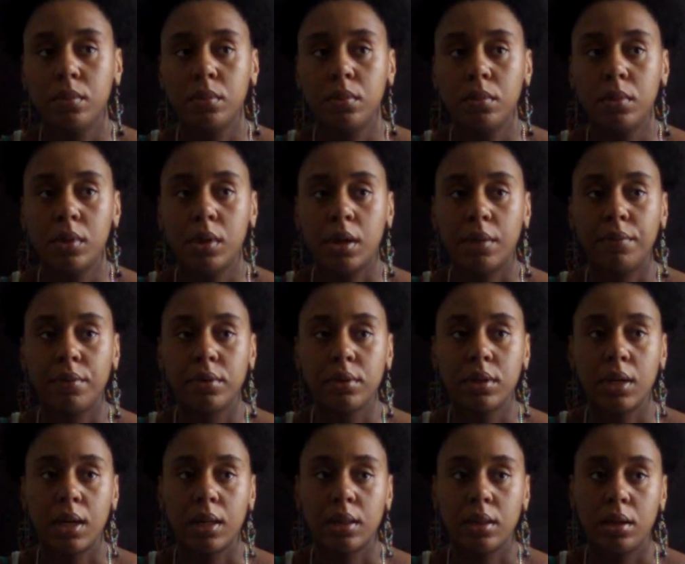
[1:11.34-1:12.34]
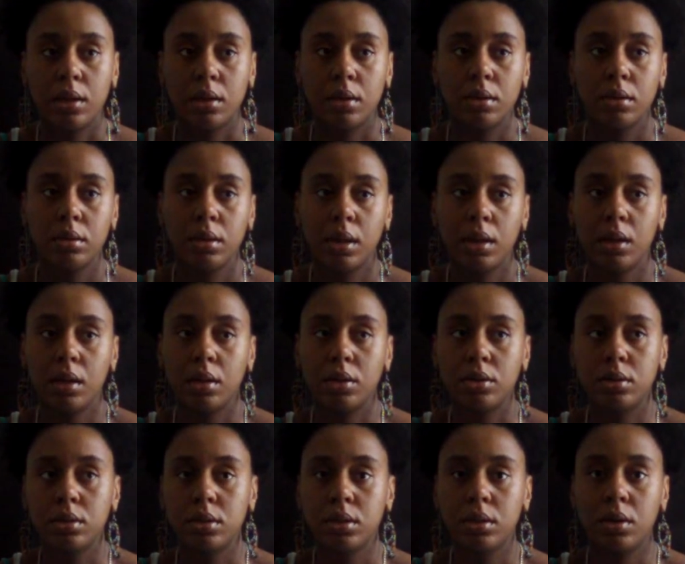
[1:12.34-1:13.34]
when I first got there, they
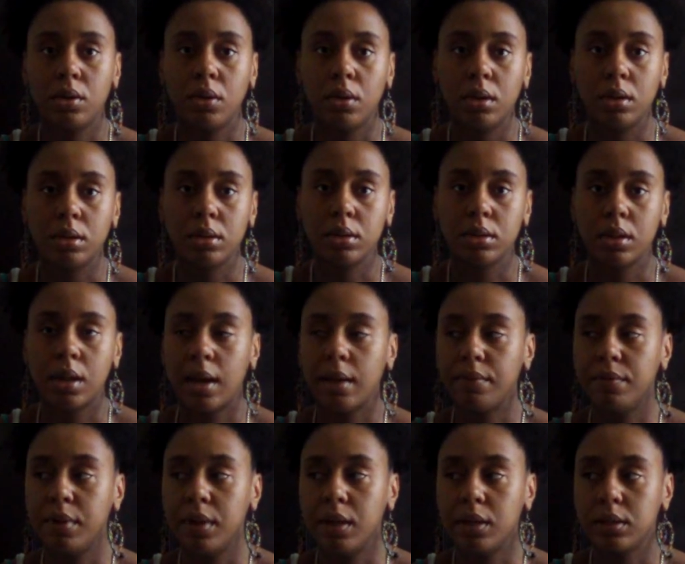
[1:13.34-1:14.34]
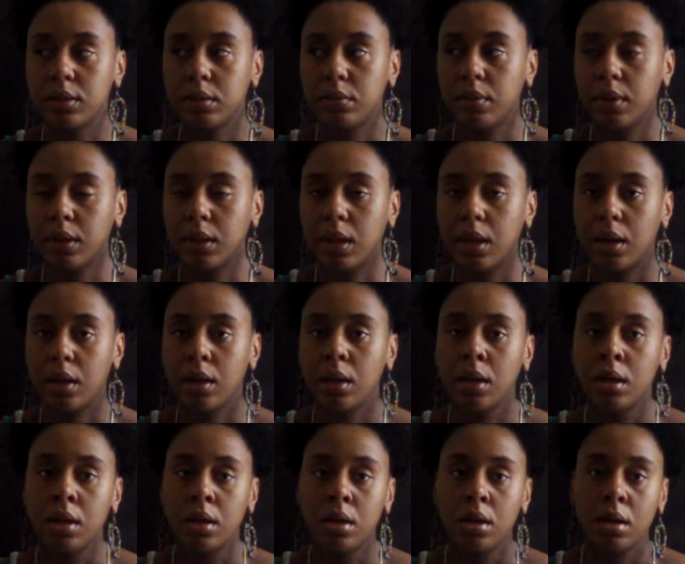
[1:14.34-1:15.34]
just did all this IV and stuff like that.
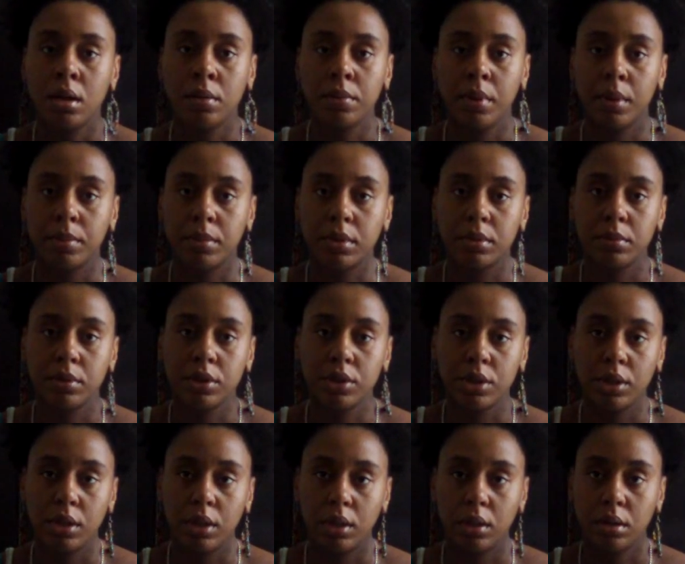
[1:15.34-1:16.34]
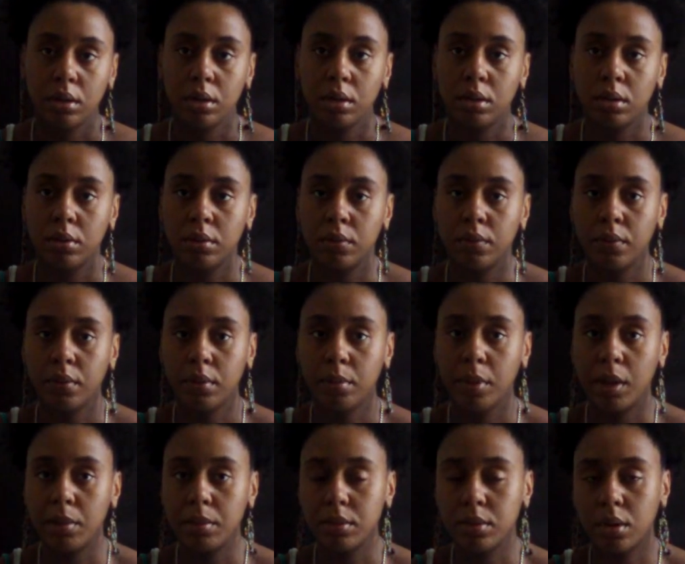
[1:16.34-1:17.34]
Hooked me up to the machine for the
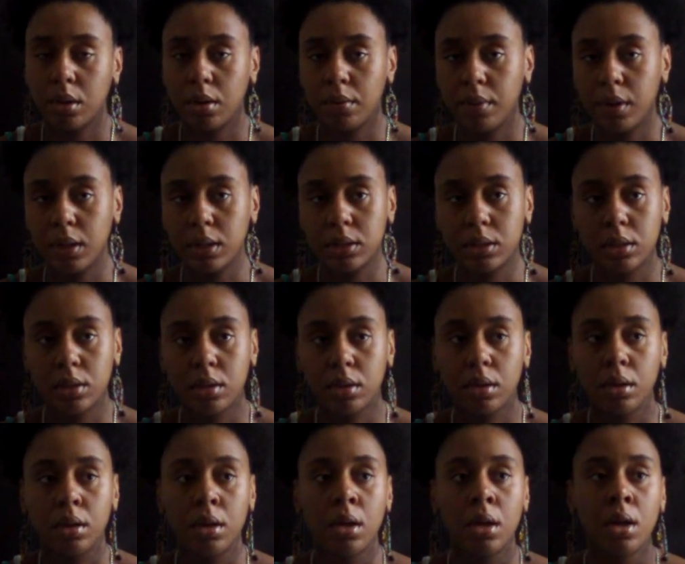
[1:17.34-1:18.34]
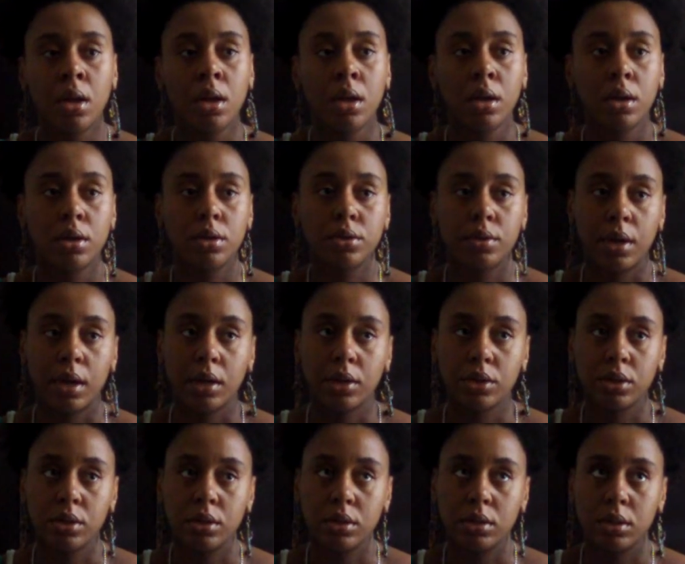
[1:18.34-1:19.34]
baby's heart rates and the
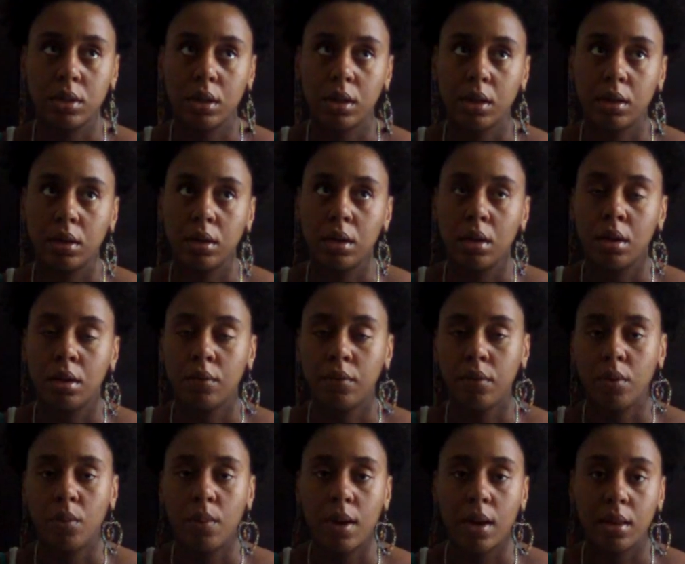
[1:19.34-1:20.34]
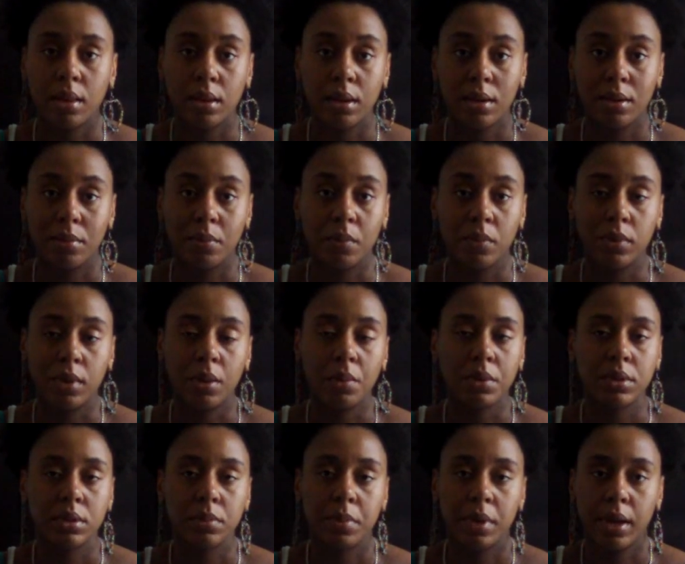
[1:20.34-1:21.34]
contractions. And for a while, they
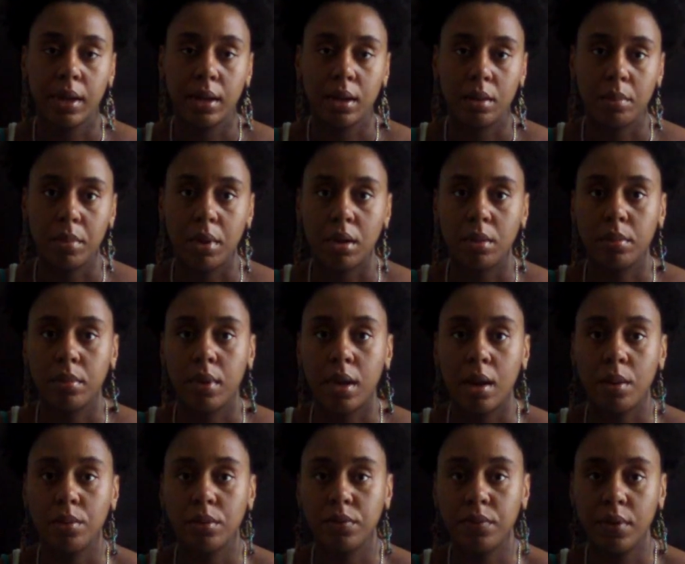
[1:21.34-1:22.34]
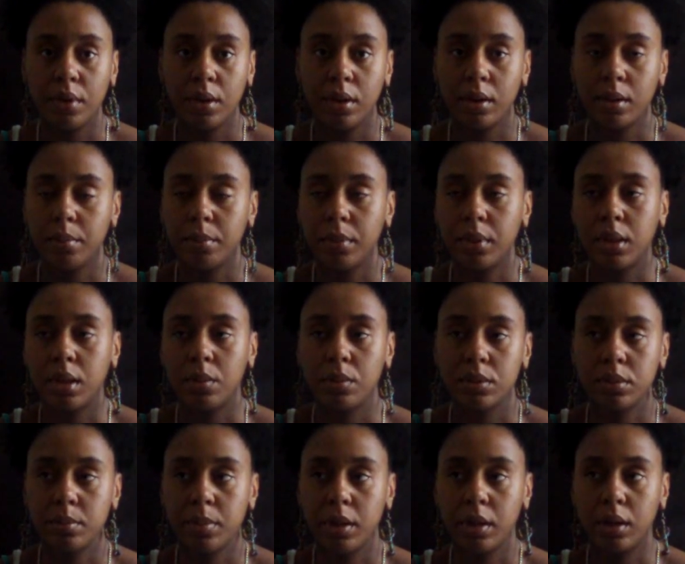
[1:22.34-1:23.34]
wasn't picking them up. I was feeling them, but they
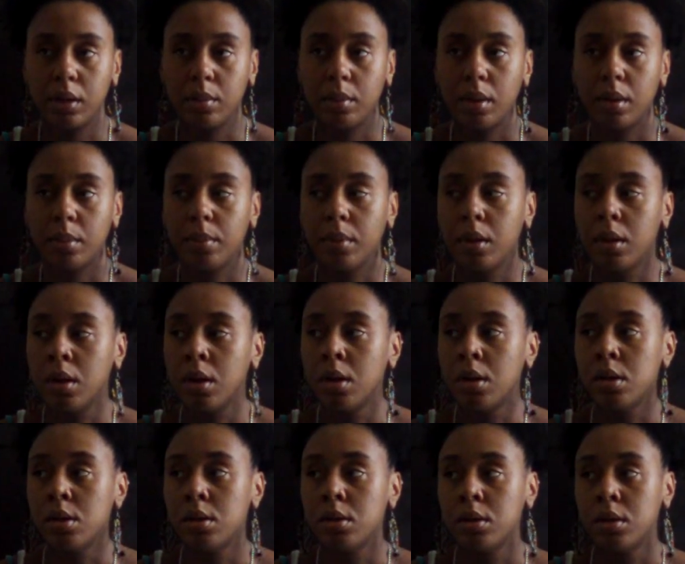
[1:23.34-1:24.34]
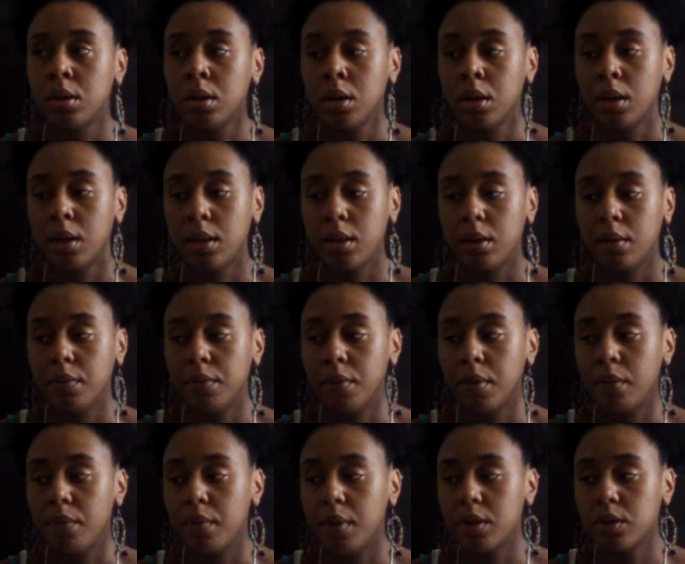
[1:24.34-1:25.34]
wasn't picking them up. Then
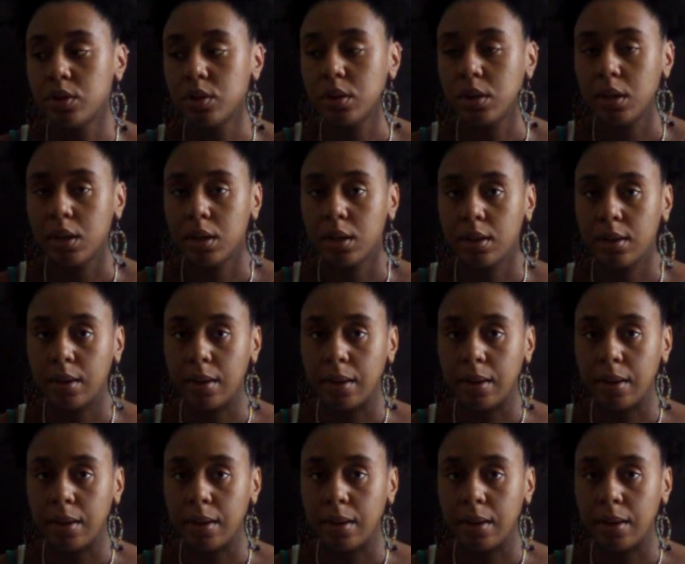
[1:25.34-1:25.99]
eventually,